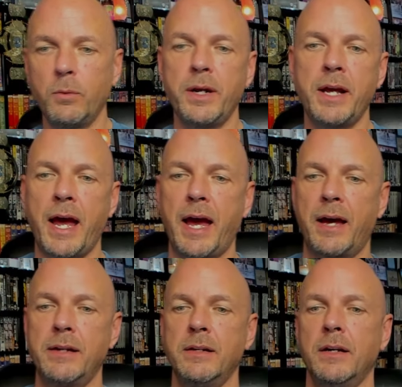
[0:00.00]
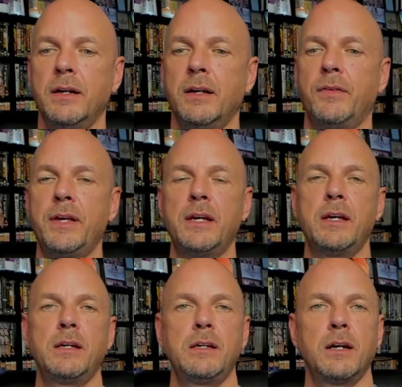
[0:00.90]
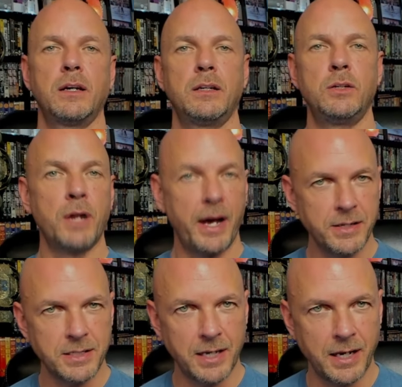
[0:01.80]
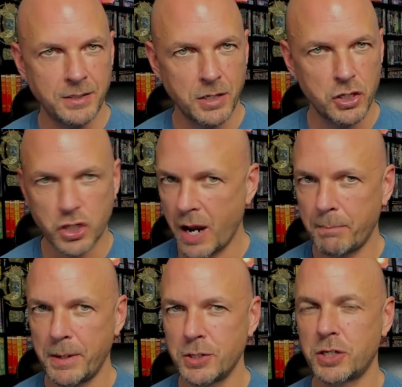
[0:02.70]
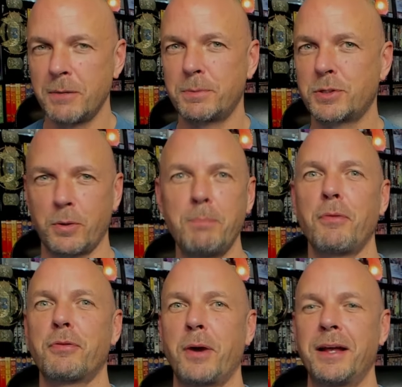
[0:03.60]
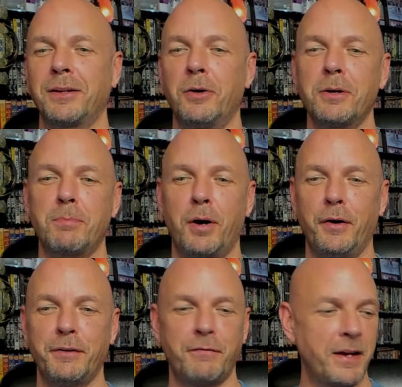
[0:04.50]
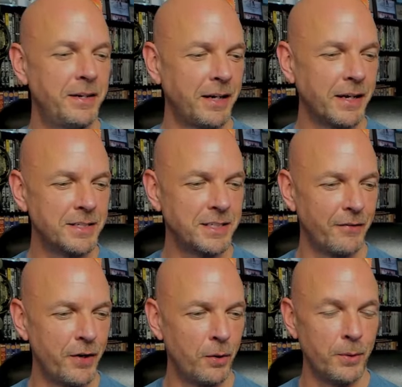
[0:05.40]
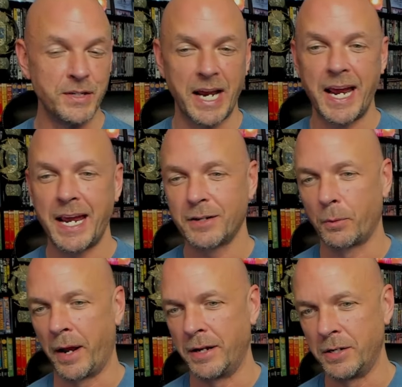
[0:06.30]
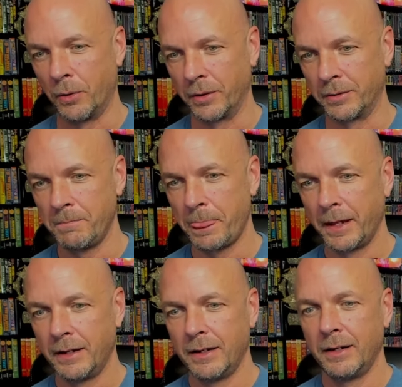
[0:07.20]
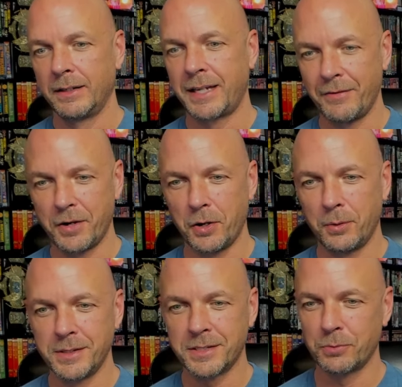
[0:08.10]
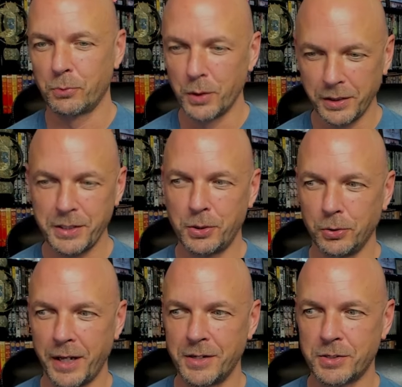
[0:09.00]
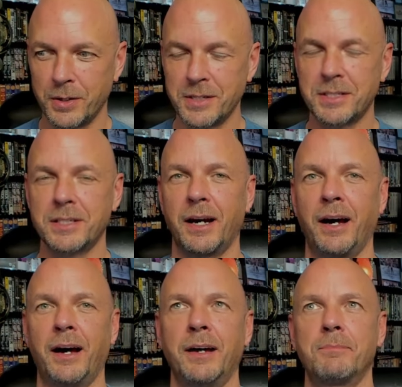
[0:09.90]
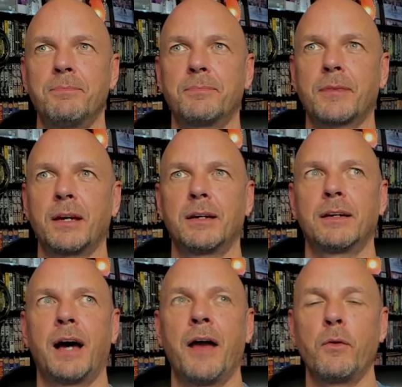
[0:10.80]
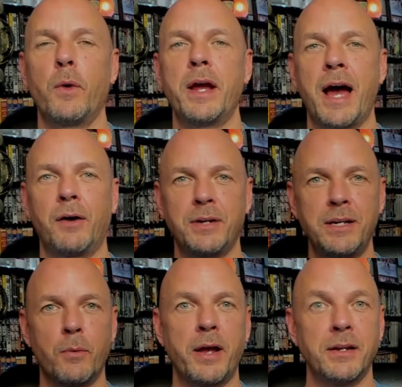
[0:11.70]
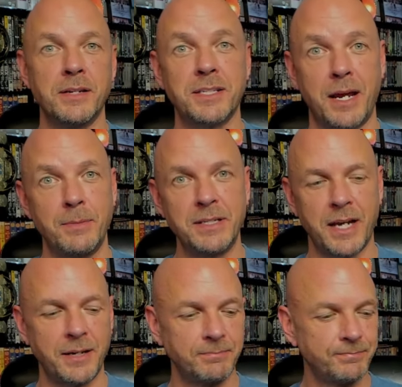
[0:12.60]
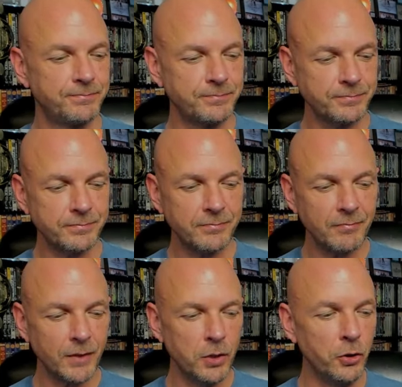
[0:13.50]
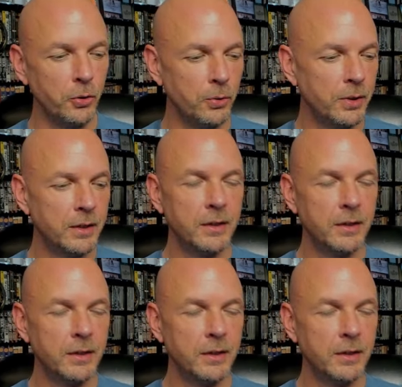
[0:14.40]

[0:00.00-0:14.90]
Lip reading: we had the United States Championship Triple Threat, Logan Paul defending against Kevin Owens and Randy Orton. Kevin Owens, really cool entrance. On the way out, he ran into Sami Zayn, who